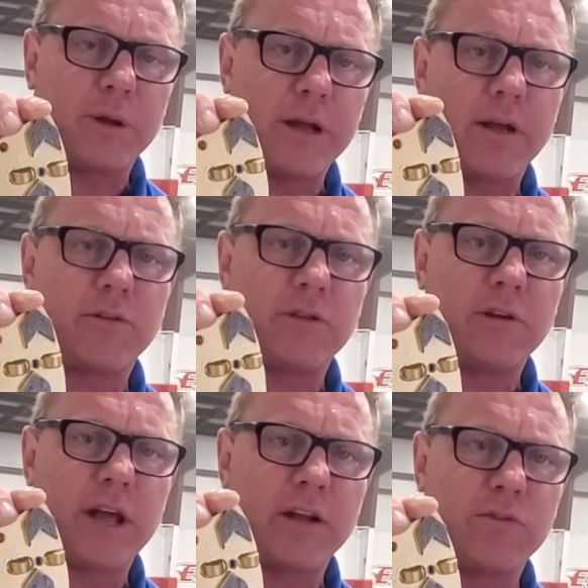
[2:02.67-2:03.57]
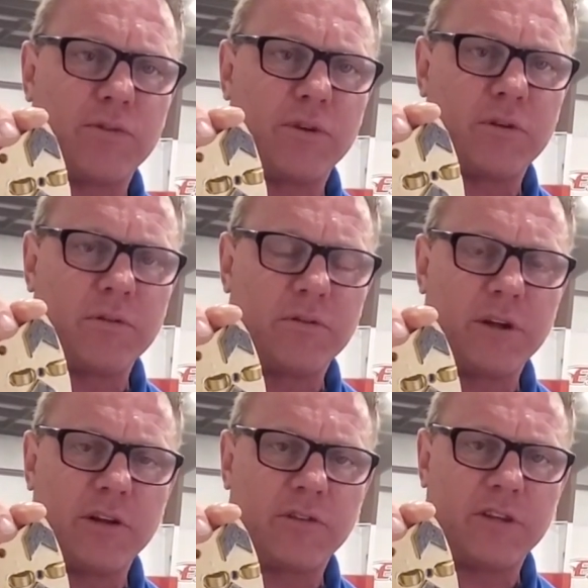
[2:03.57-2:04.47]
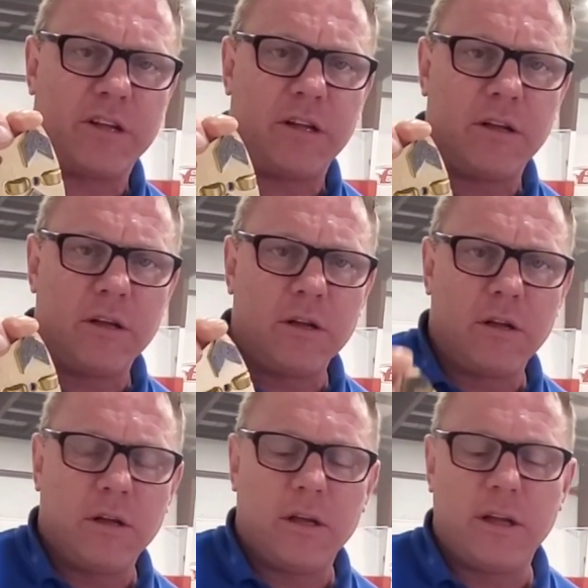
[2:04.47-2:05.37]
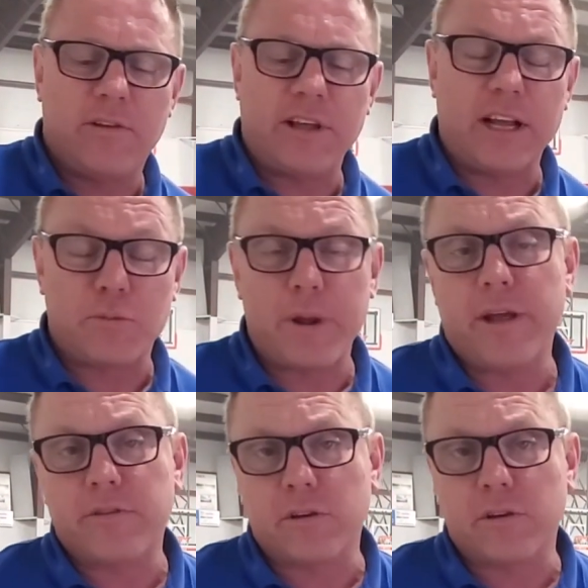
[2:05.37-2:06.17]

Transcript: Flooring FX in Marion, Illinois.